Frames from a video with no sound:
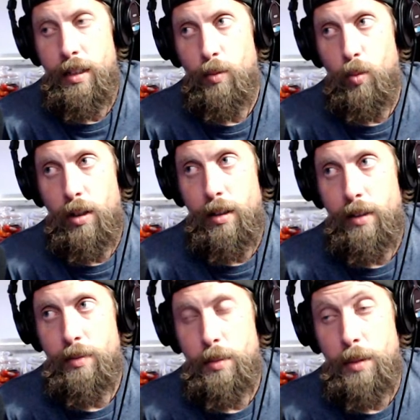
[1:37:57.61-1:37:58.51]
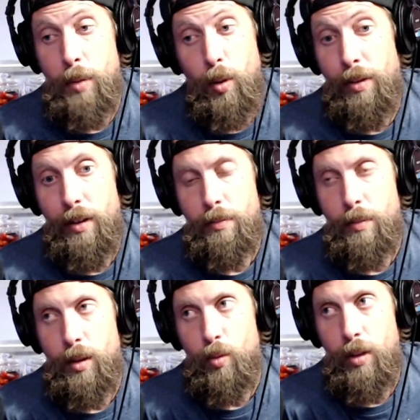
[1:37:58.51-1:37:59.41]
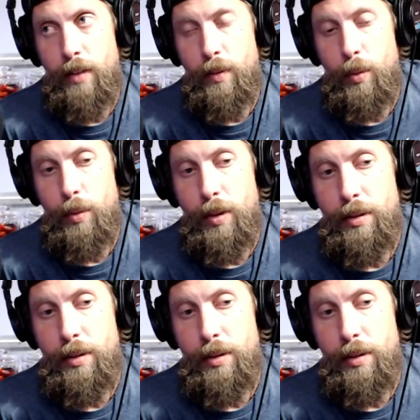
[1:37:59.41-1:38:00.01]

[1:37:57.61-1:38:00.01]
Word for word: get one of them or both of them or whatever we